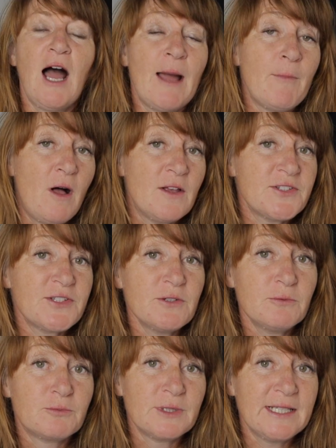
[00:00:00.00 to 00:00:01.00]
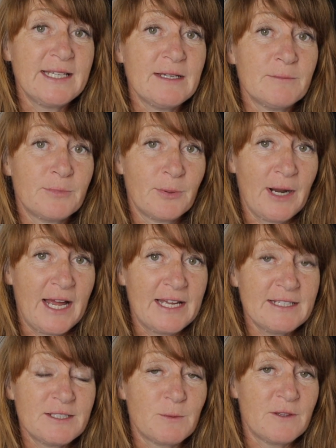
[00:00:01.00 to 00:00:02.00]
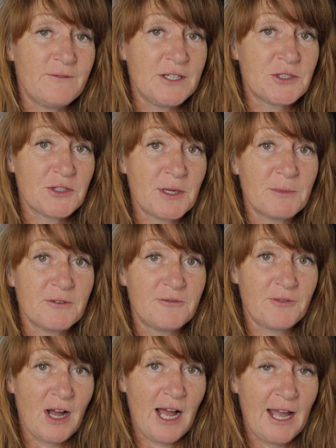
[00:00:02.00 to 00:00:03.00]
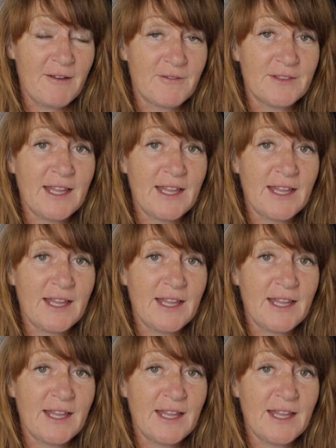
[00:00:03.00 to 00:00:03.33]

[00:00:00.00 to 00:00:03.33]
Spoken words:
I'm also really impressed with feature number 5,